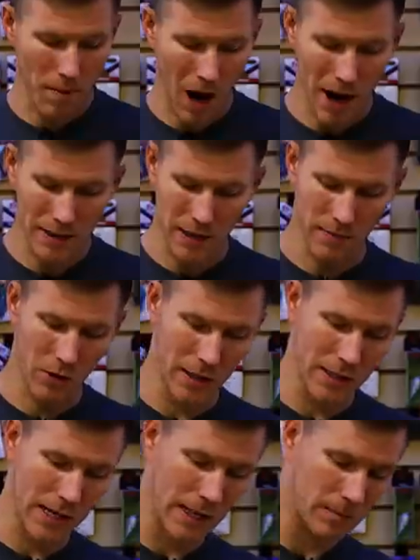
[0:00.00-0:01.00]
positive
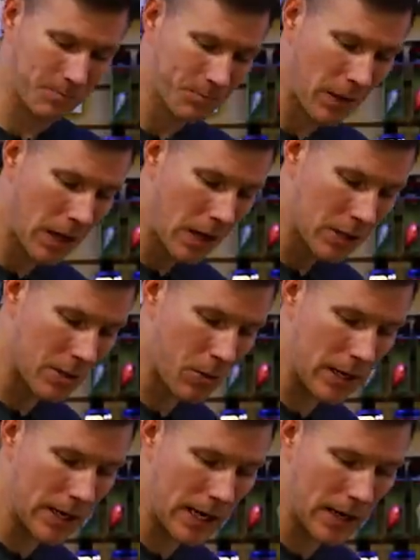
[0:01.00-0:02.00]
hook set. So
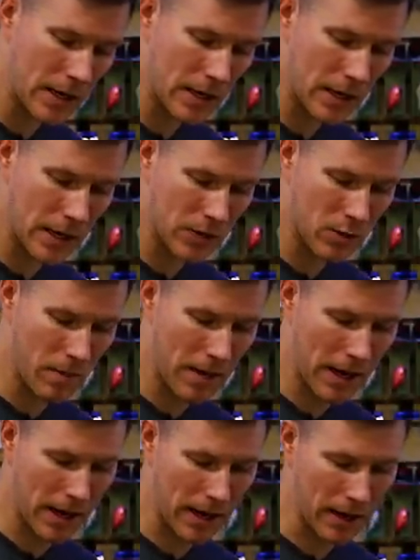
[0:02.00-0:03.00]
pretty neat swim
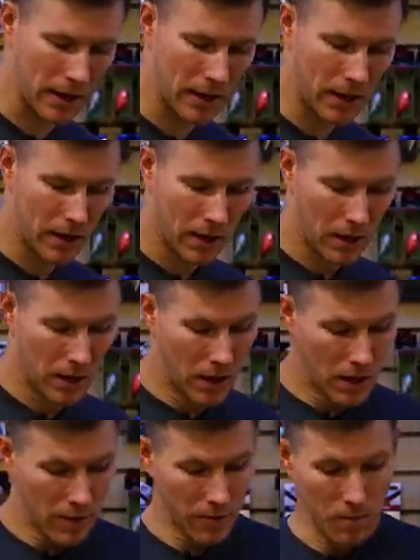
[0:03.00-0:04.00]
bait head
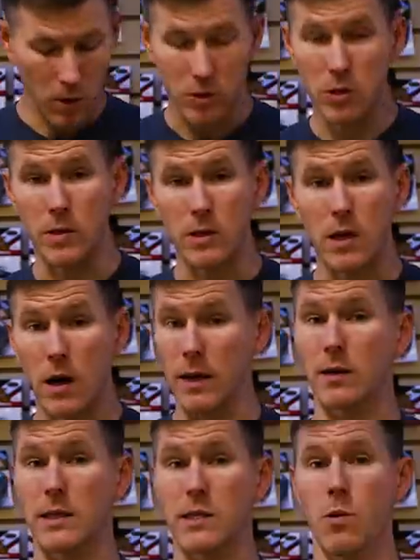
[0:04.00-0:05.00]
from Pulse Lures. All
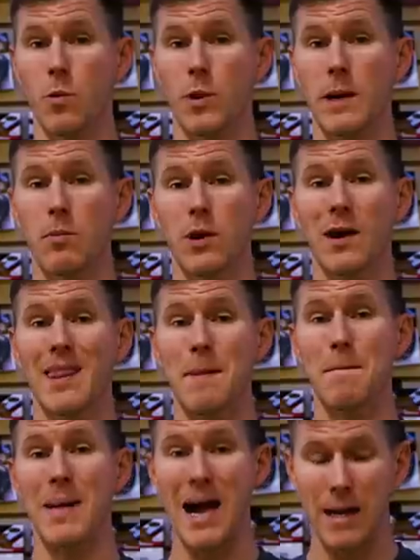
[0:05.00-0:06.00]
right, let's see what we're gonna put on the
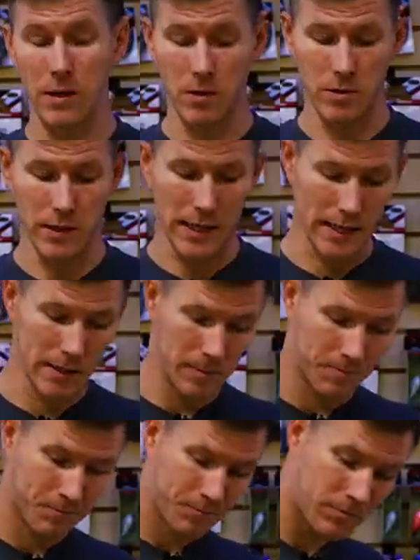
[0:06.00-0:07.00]
back of those
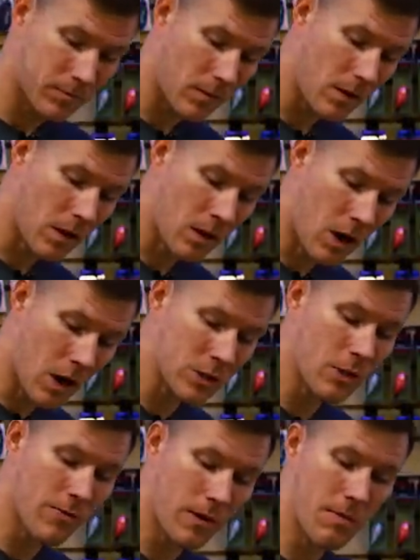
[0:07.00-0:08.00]
things.
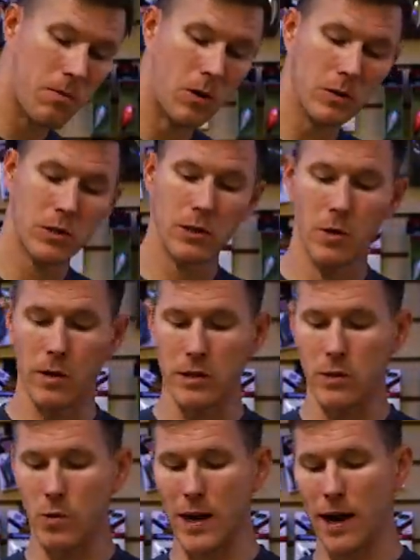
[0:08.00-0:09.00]
Also from Pulse
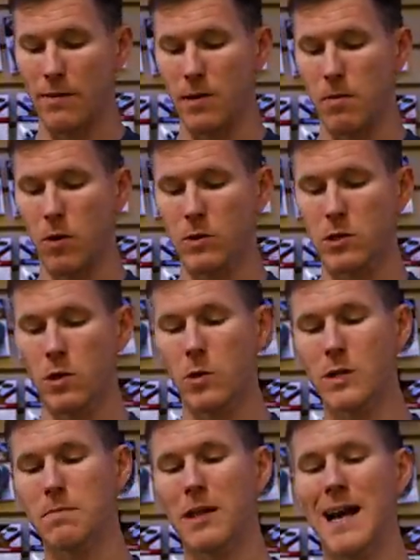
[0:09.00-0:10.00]
Lures, we have the Pulse
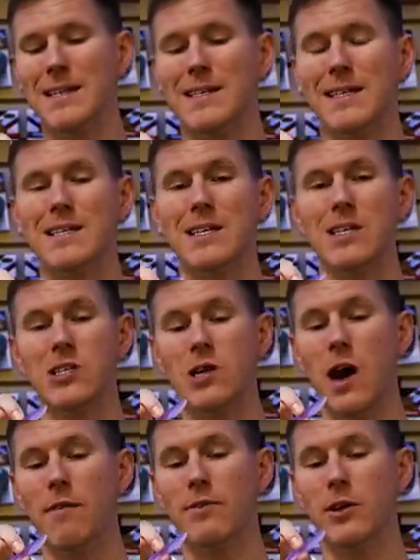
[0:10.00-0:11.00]
Lures Plastics
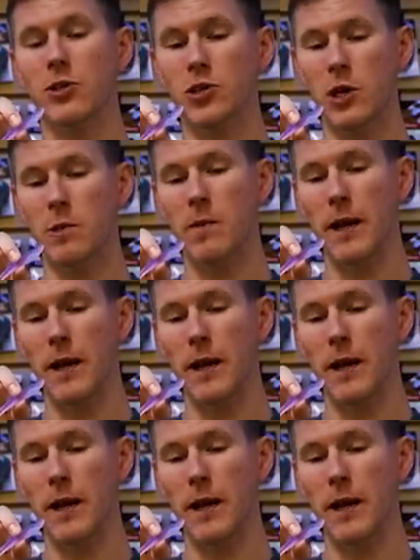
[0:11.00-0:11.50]
Soft Jerk